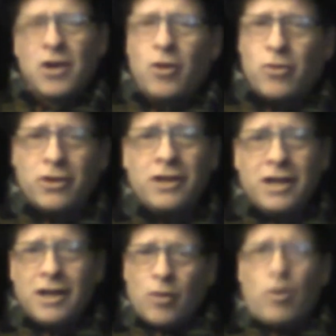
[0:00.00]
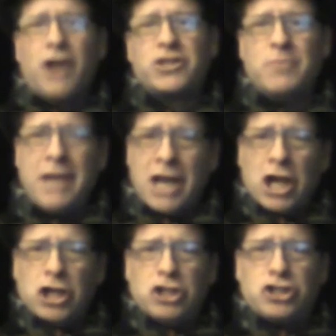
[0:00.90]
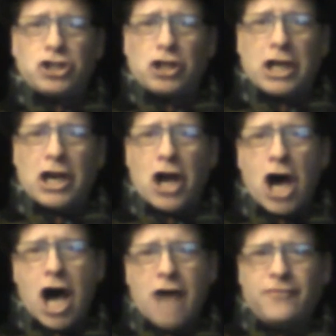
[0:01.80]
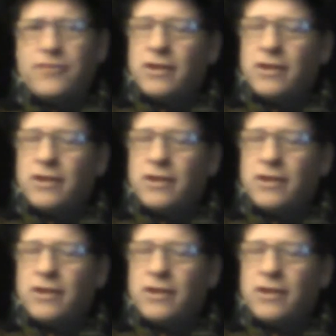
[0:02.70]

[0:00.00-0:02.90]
Or watch me jerk it off.